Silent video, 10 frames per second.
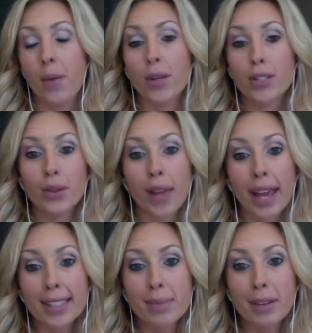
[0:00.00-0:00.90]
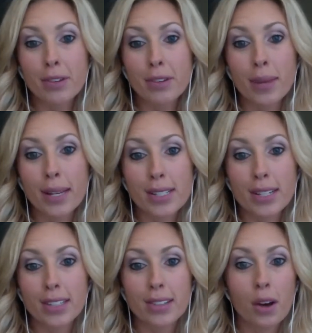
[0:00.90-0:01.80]
Would you like some
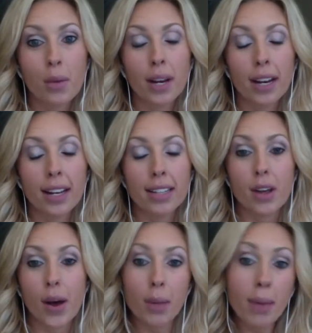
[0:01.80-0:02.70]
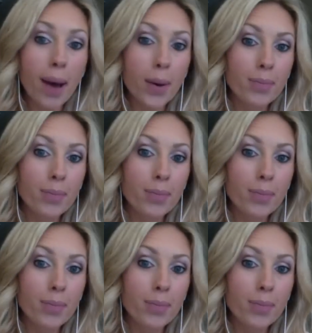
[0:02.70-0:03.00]
information to know what it is all about?